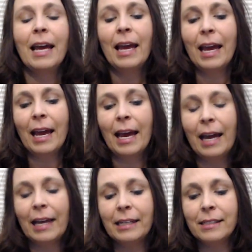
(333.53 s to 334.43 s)

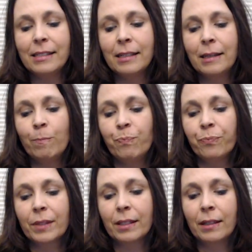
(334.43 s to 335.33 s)
And
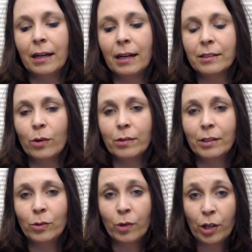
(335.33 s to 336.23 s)
so
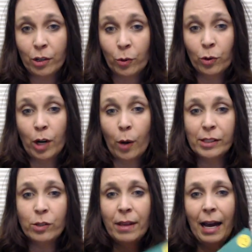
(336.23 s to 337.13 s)
you could always
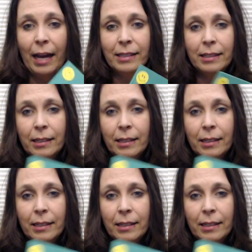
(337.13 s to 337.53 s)
do that.